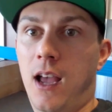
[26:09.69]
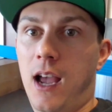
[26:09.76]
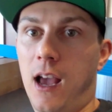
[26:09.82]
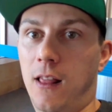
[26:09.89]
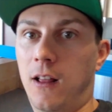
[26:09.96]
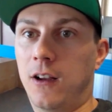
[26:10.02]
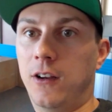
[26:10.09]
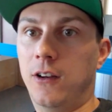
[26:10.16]
How
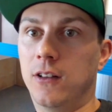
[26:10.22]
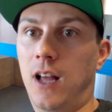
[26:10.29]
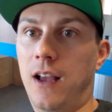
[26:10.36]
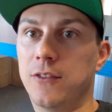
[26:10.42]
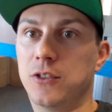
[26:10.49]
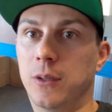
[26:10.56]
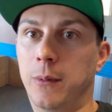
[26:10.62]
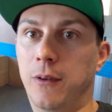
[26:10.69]
long are you
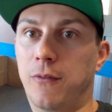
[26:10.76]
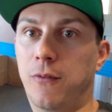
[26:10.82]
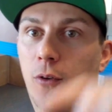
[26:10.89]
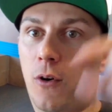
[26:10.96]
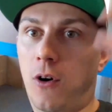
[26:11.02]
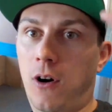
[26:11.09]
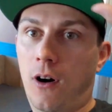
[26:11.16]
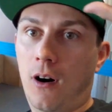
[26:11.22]
live streaming
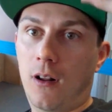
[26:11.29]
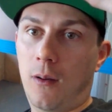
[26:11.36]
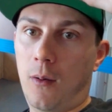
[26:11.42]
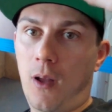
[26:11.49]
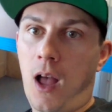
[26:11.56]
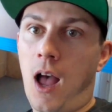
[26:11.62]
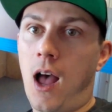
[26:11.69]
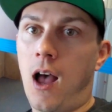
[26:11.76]
for?
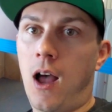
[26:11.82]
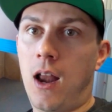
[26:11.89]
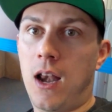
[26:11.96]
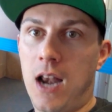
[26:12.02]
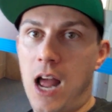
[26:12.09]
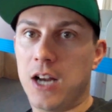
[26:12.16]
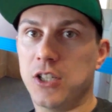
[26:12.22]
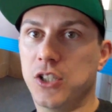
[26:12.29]
Uh,
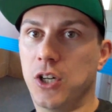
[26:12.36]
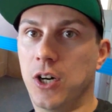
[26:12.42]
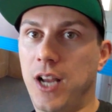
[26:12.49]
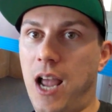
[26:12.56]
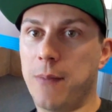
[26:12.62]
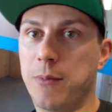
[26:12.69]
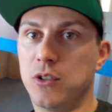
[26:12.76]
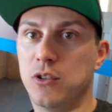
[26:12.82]
not sure,
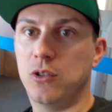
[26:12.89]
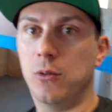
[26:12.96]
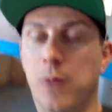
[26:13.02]
Captain Two